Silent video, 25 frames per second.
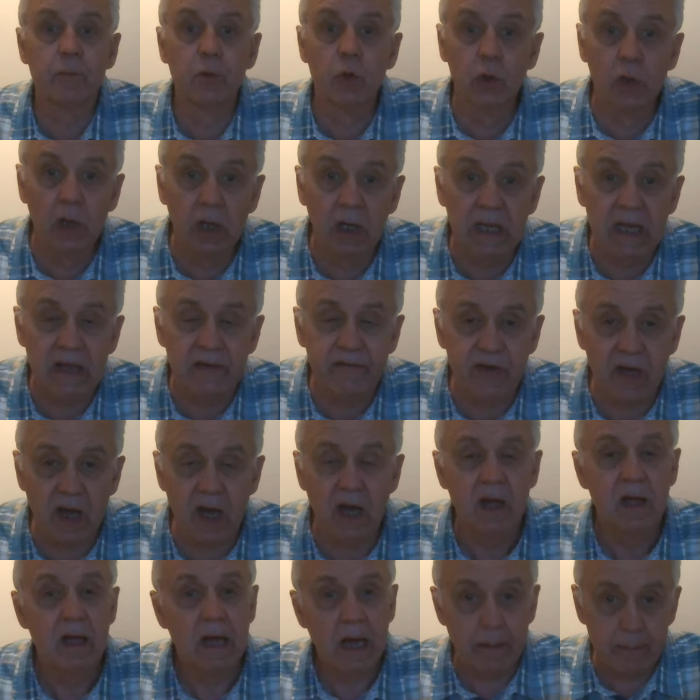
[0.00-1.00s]
going to leave you.
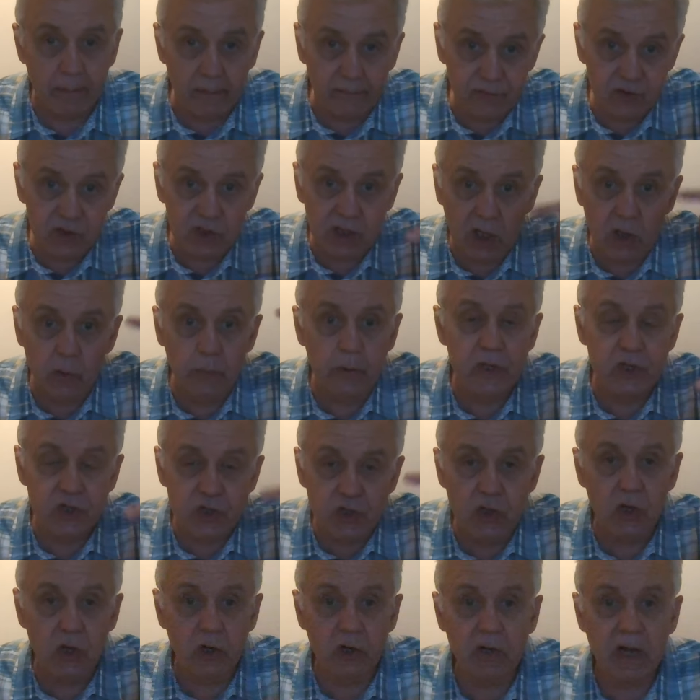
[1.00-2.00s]
I'm obviously going
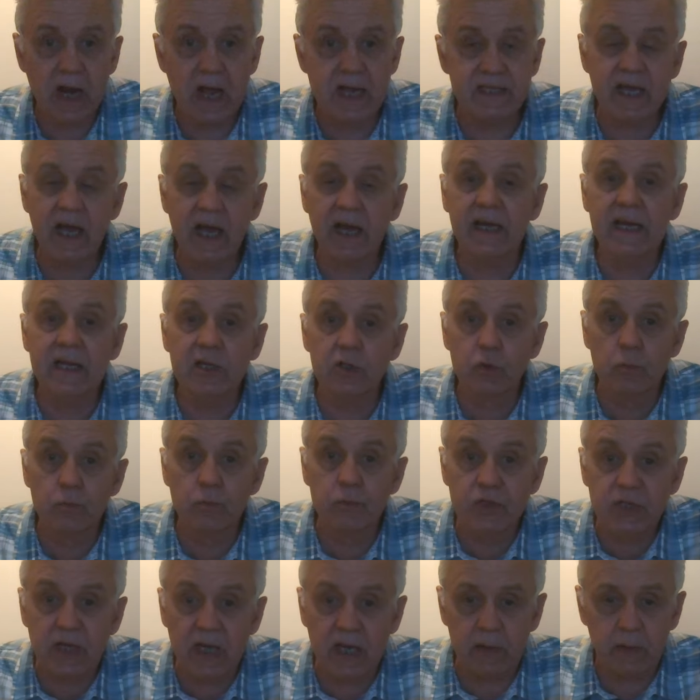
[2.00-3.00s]
stir crazy. I need some
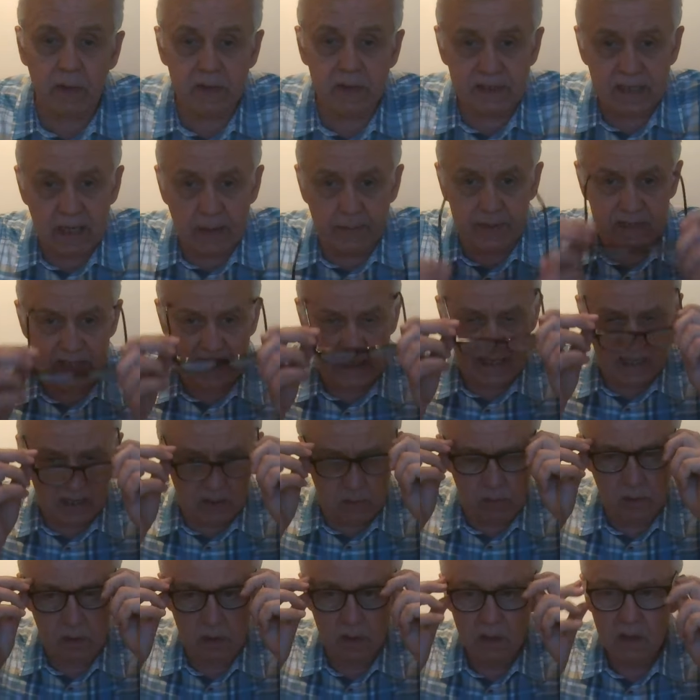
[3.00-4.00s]
tea. What time is it
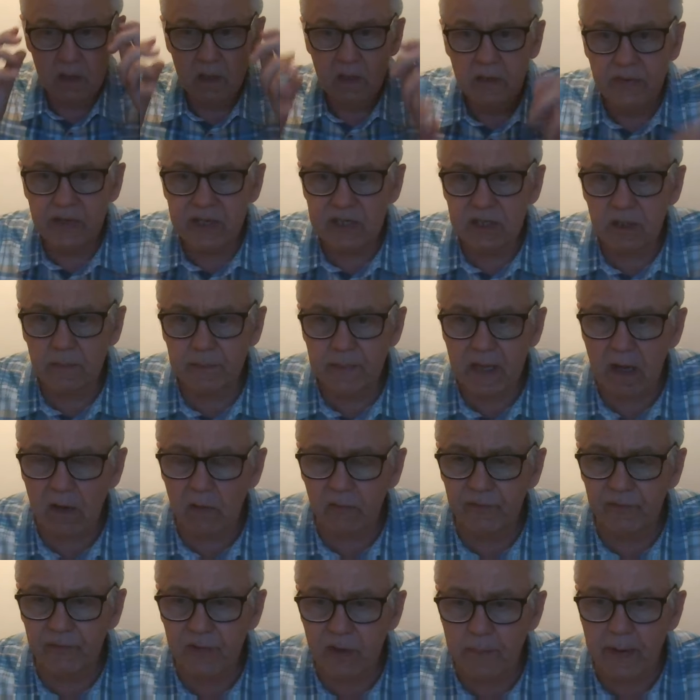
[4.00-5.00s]
now? This will be
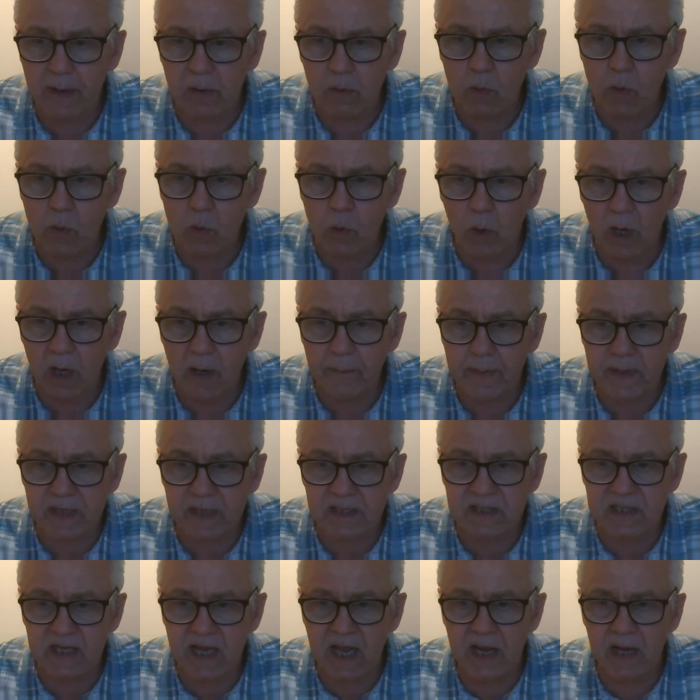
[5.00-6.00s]
out for about
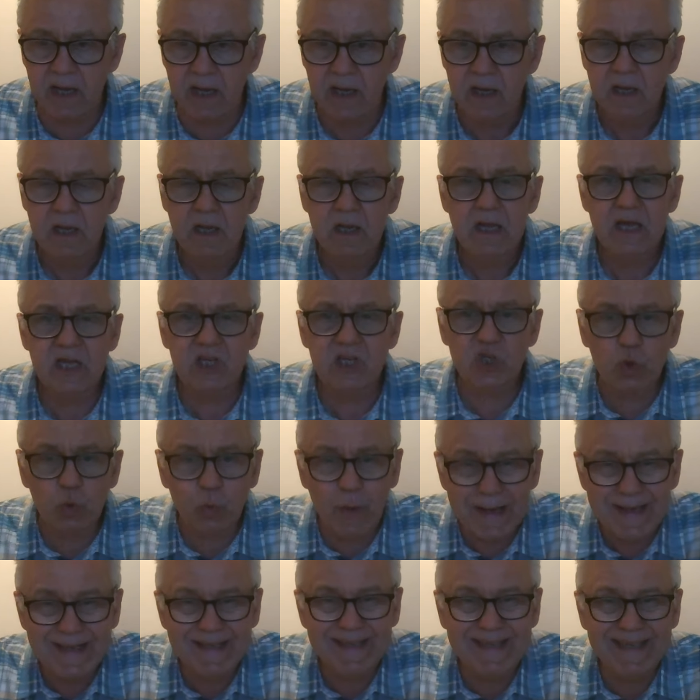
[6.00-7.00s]
10:15. It's
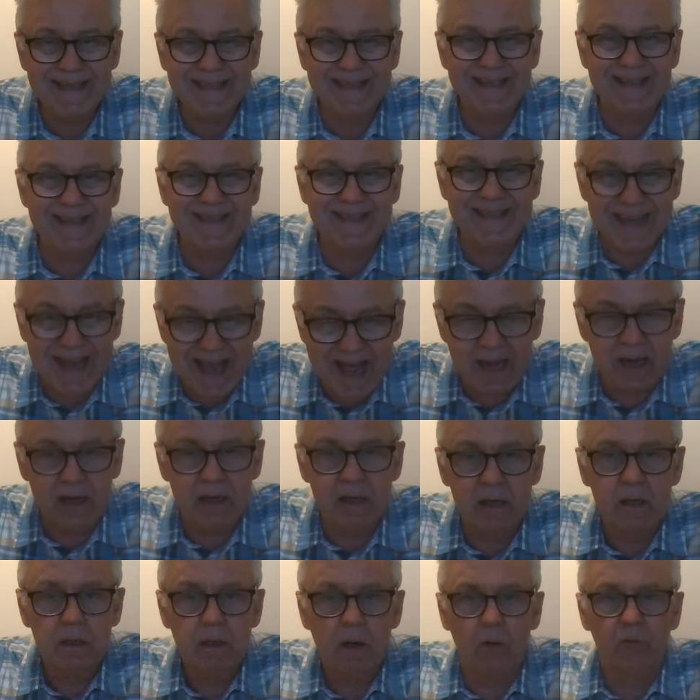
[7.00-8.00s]
9:40.
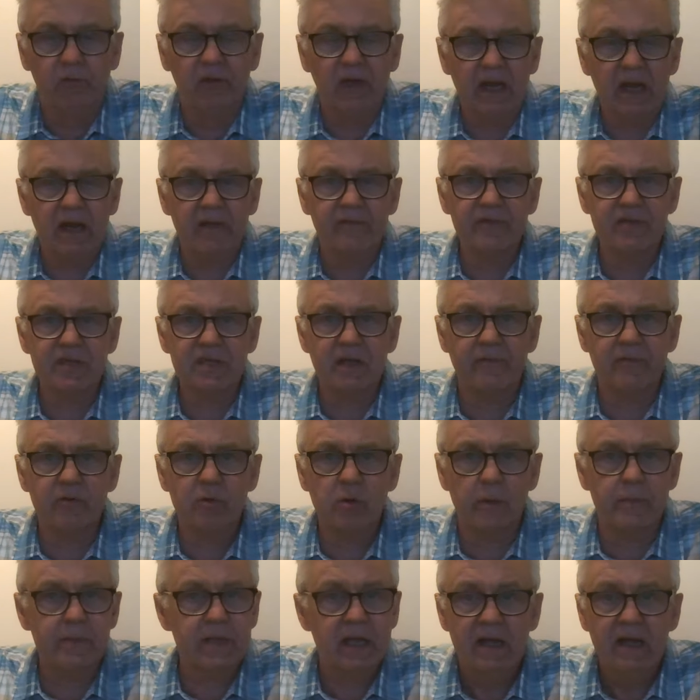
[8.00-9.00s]
Hopefully I'll have this
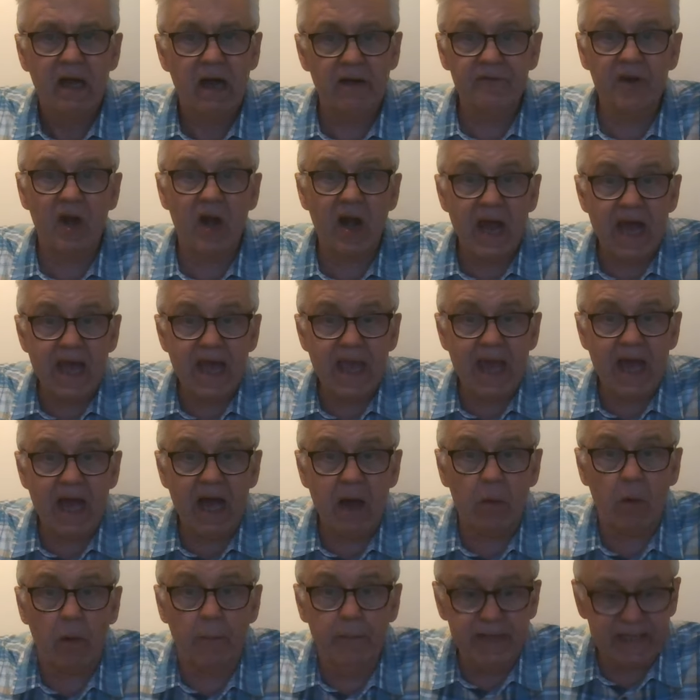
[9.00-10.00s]
out. I've not ate yet.
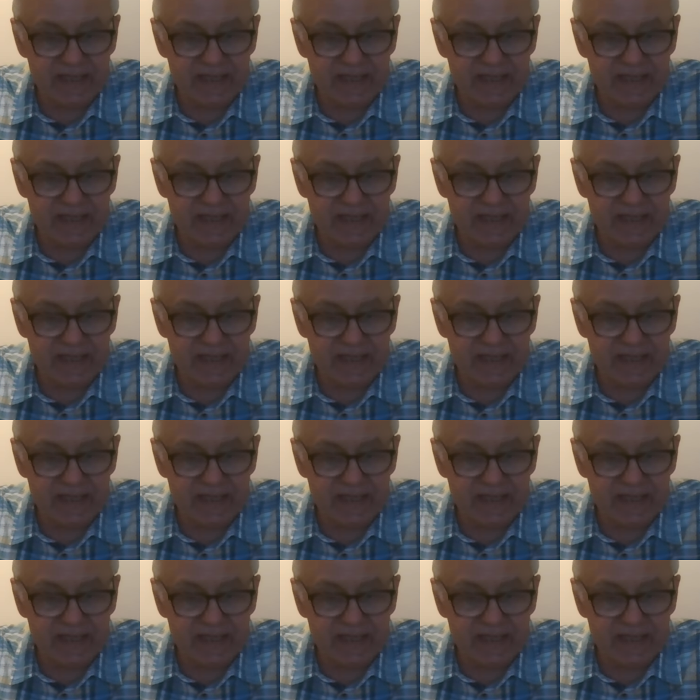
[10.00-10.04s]
I want my